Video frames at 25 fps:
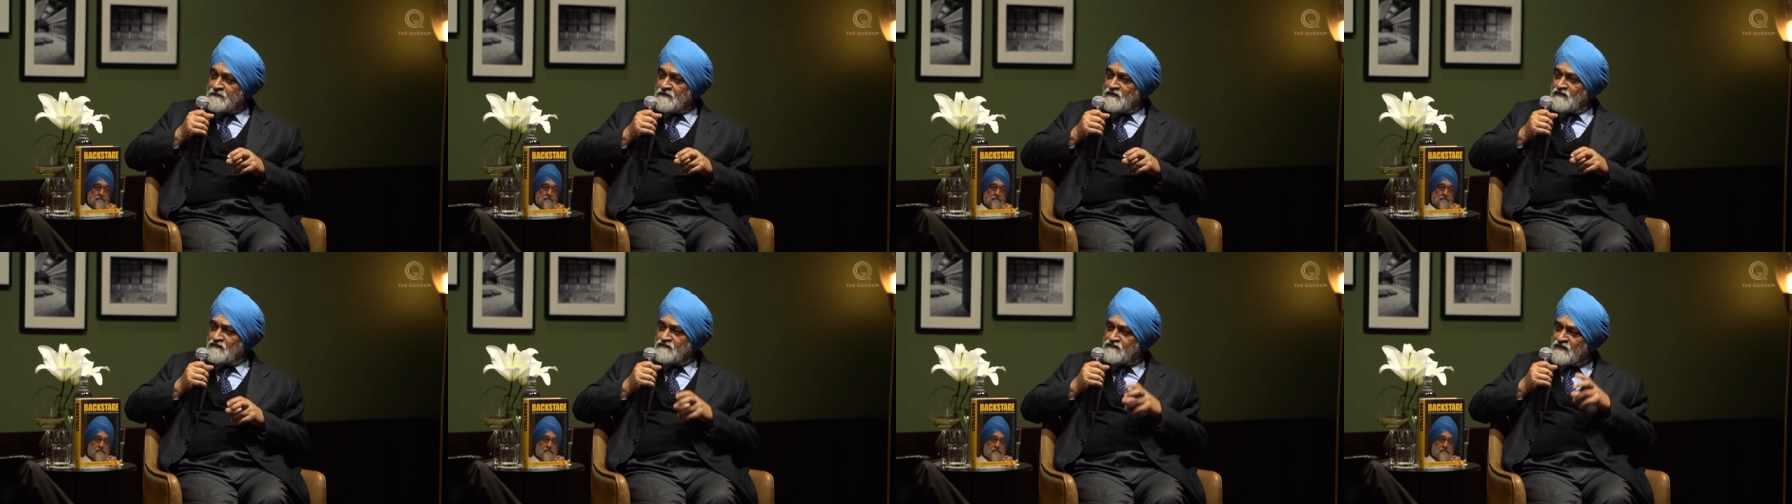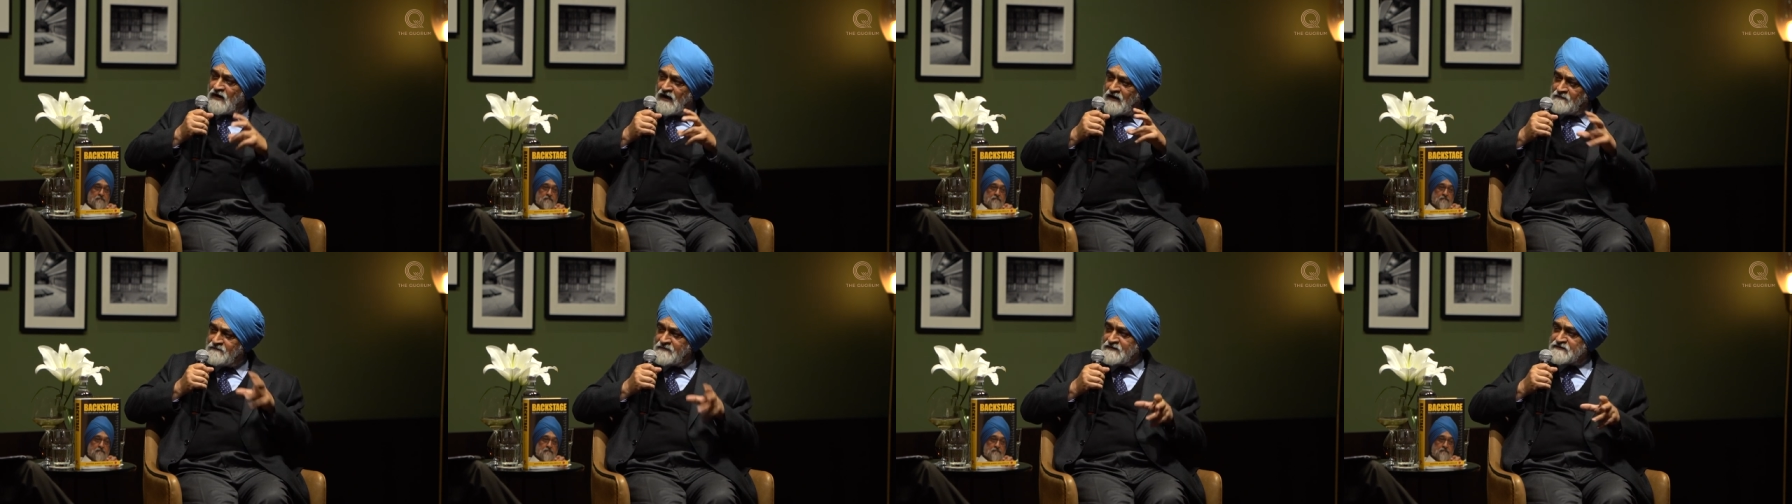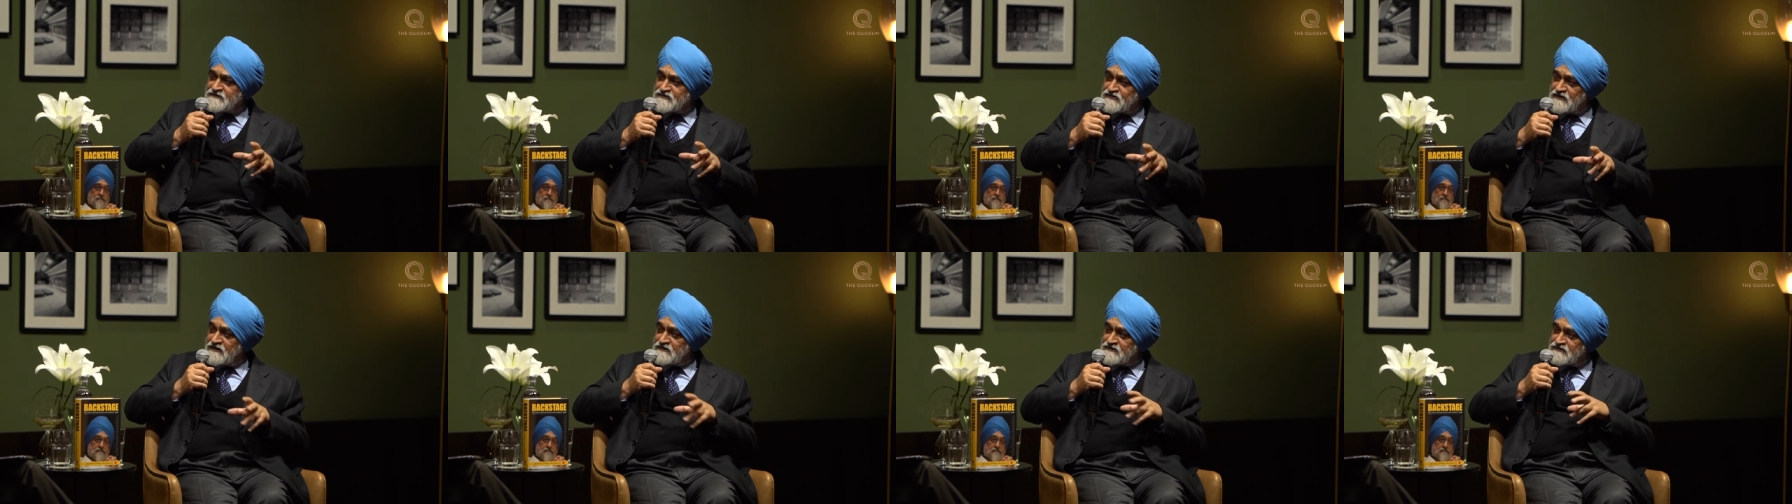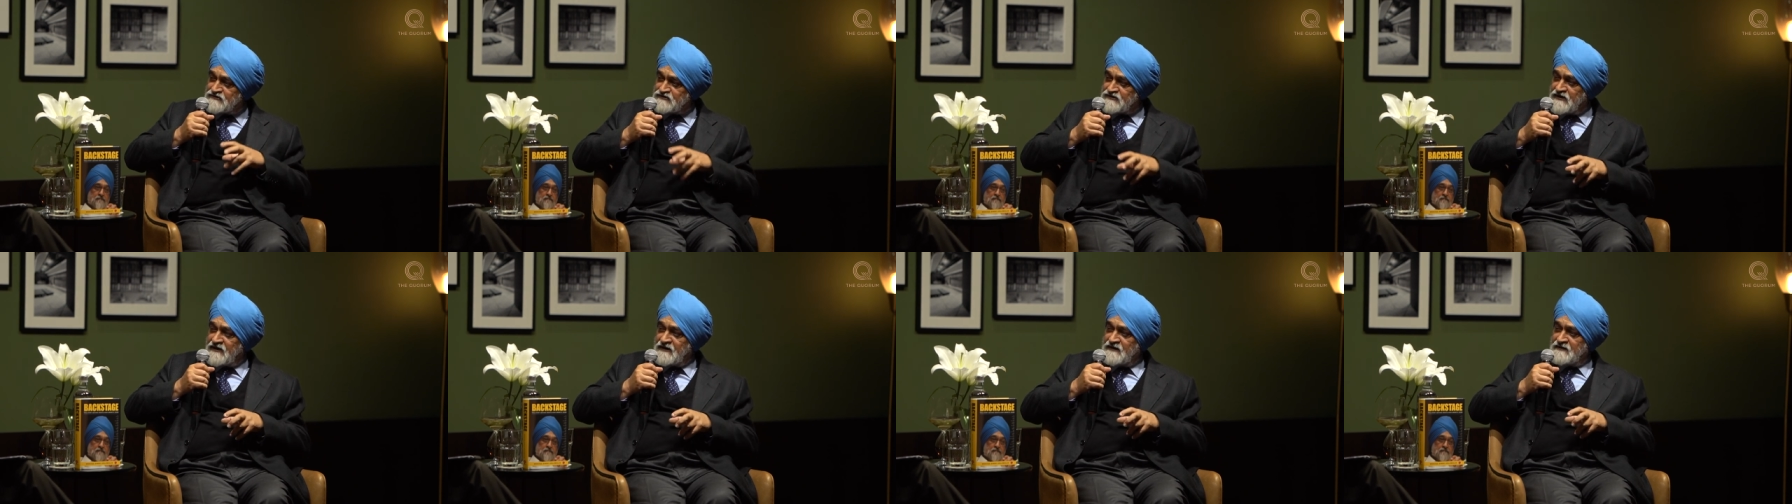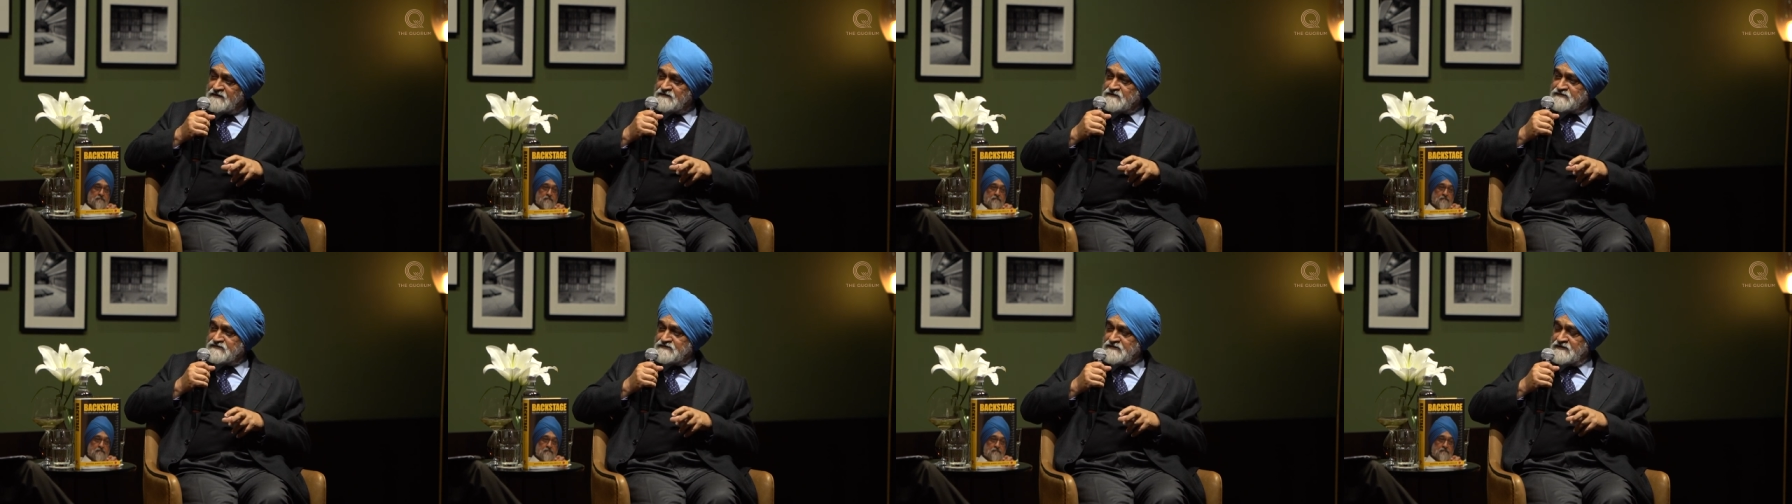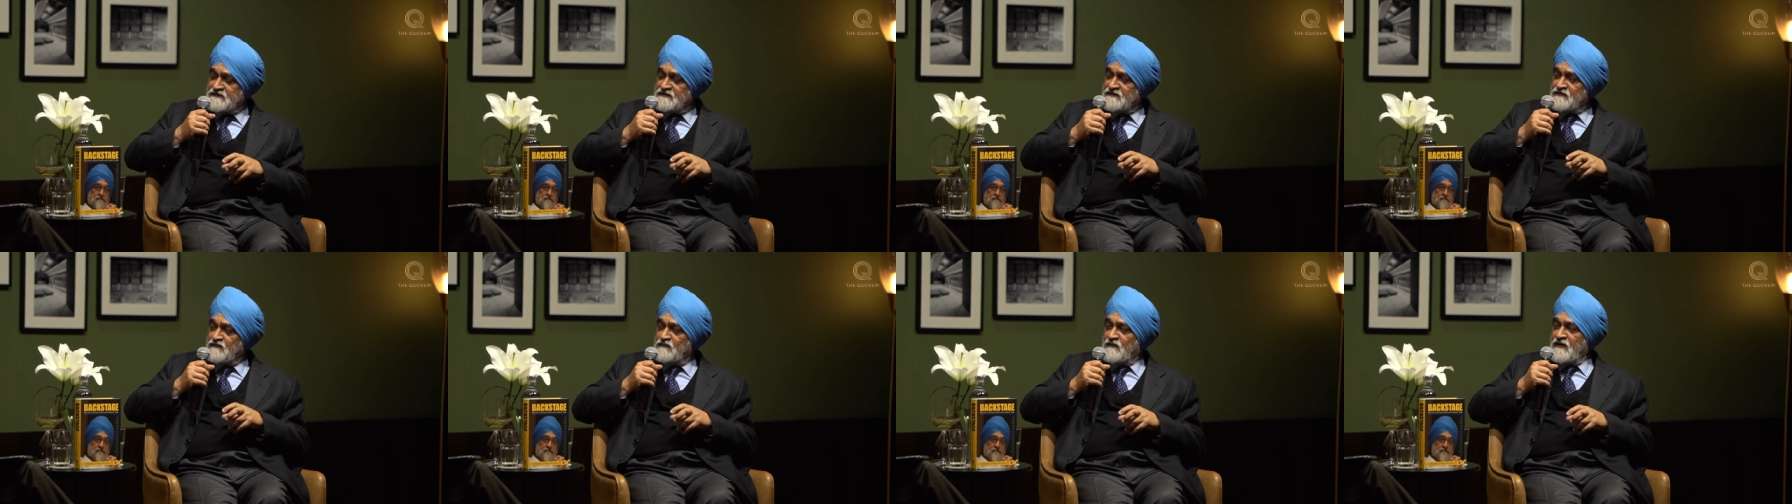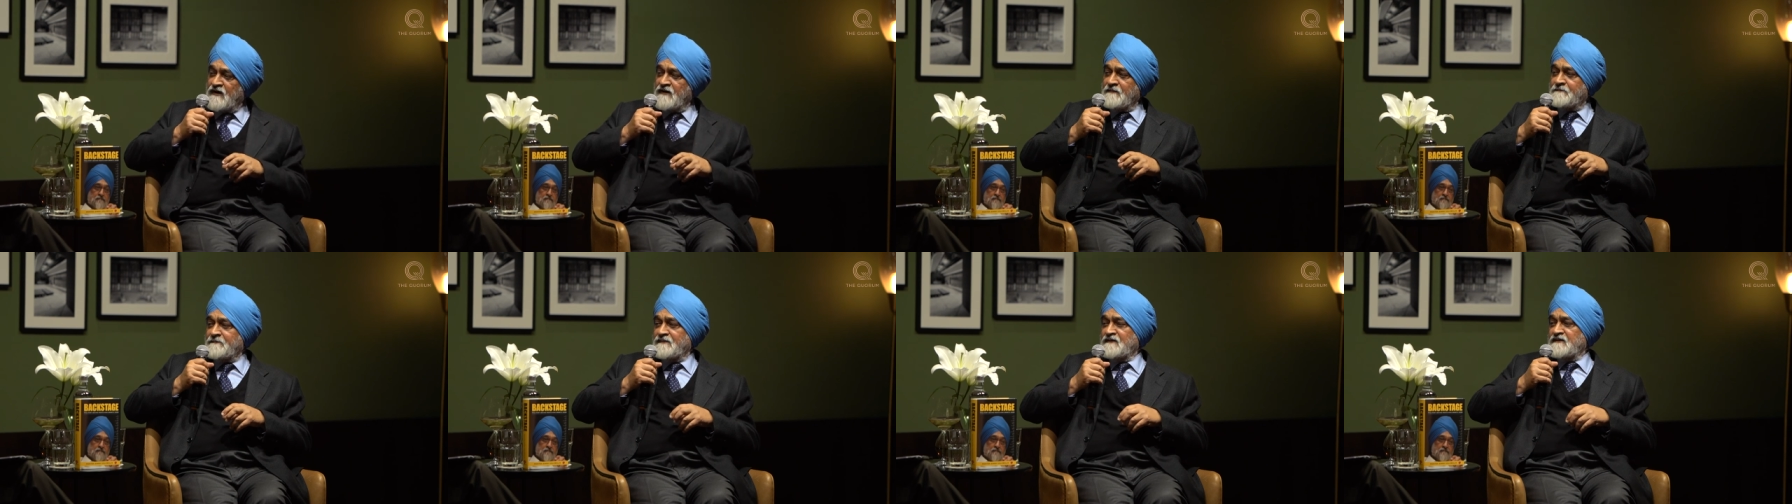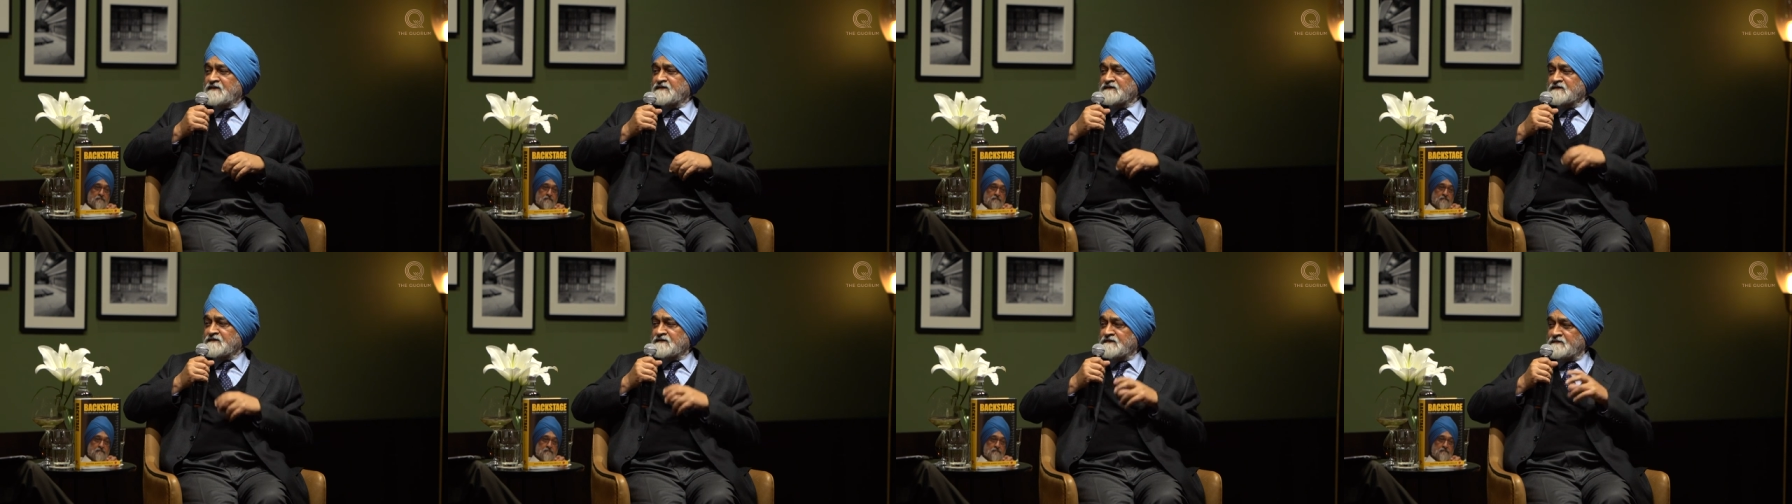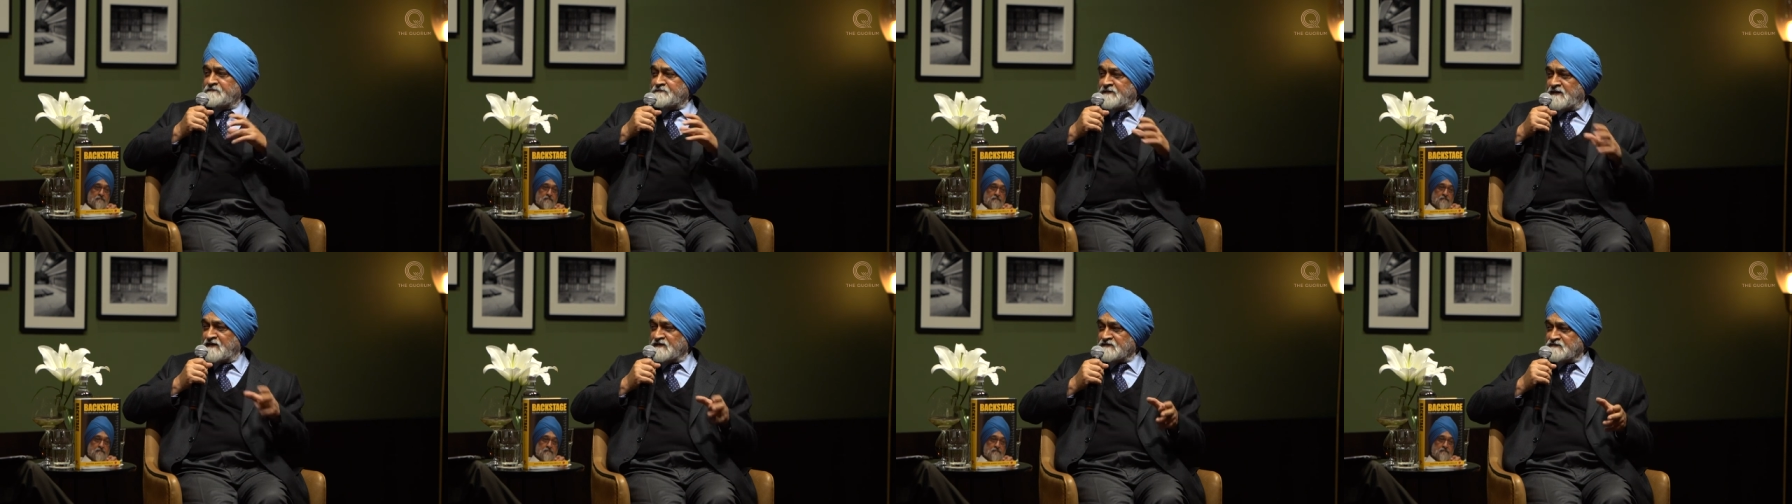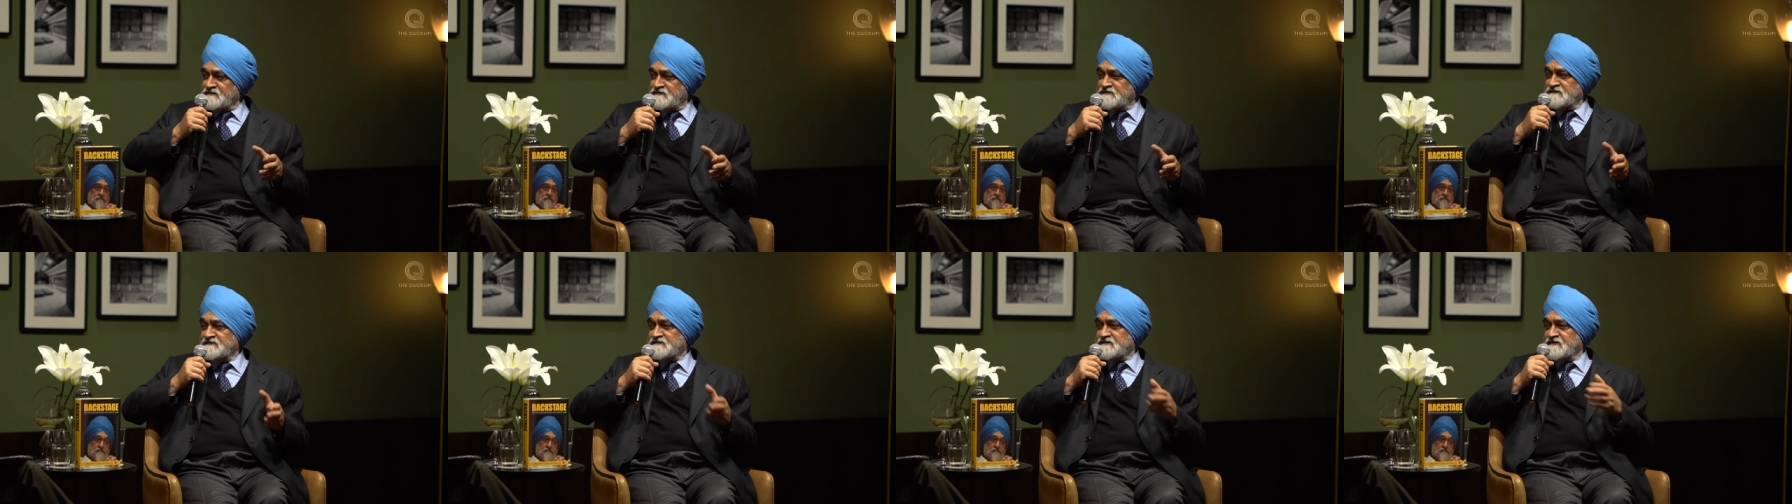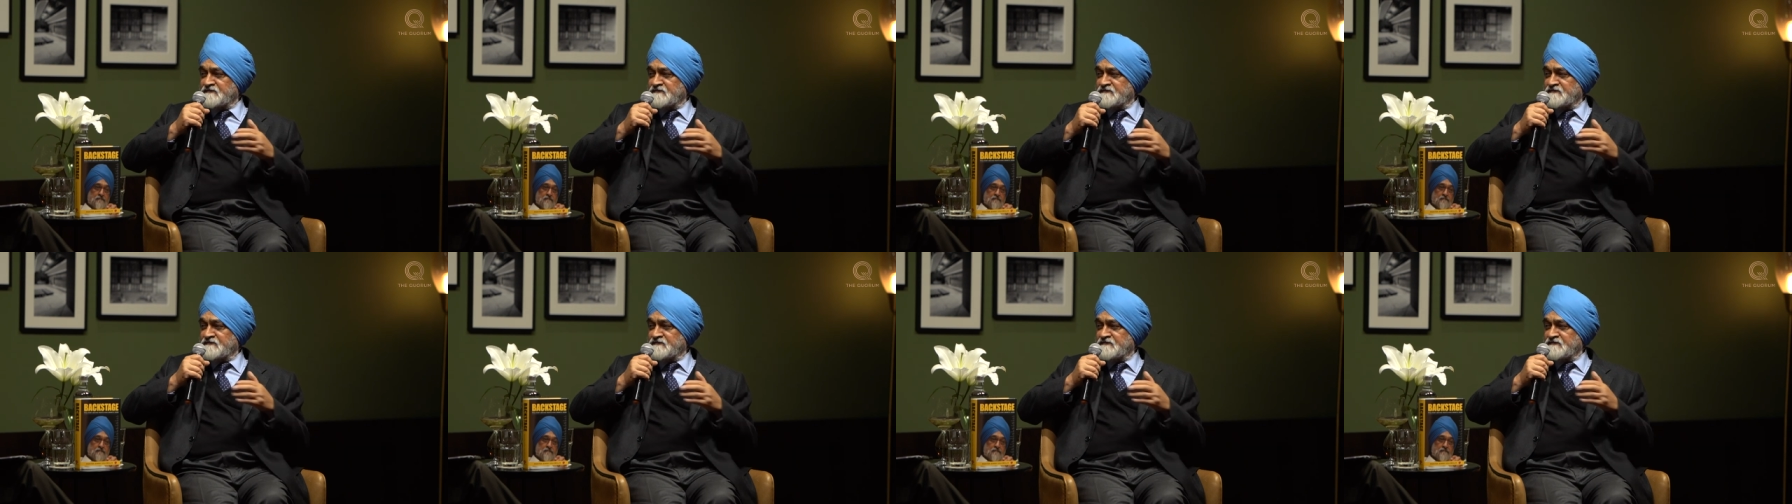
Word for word: of how much had changed in the way political parties